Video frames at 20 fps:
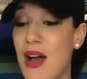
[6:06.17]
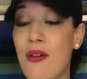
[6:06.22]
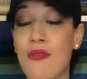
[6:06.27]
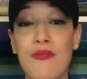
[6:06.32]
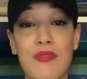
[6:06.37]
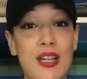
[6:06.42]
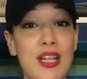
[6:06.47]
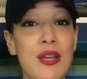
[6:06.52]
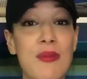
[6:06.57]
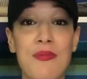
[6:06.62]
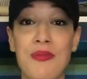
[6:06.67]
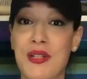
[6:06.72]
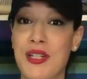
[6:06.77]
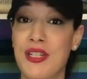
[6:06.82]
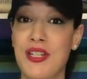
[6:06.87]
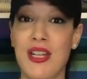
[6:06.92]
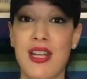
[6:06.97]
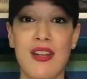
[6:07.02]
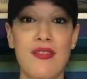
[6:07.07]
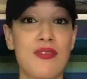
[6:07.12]
i would really
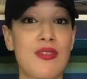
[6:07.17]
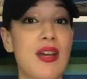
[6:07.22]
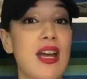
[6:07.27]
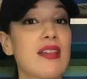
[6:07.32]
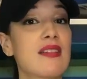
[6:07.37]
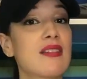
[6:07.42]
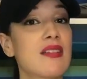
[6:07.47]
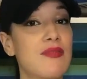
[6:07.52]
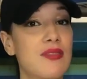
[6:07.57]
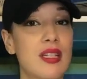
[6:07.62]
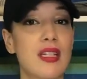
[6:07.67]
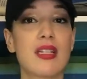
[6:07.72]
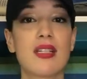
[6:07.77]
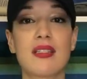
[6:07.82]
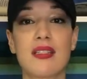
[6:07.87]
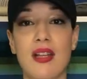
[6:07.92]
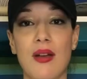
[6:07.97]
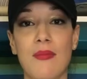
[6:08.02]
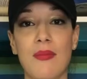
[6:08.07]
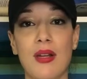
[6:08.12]
appreciate if you guys leave the
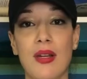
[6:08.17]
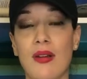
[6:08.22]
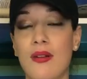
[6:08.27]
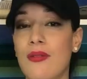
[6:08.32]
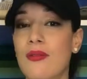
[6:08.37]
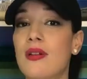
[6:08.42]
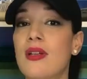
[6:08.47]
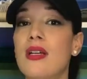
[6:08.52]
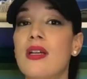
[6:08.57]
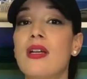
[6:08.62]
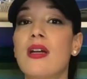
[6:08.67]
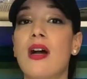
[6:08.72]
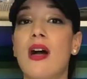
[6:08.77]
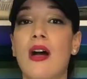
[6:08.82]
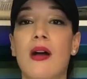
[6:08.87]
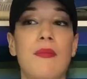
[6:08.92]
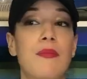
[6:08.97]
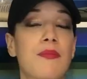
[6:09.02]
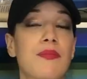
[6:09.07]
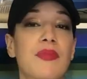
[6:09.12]
links down below
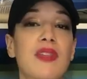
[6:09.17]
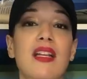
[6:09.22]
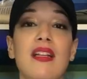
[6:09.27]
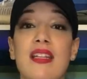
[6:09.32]
um,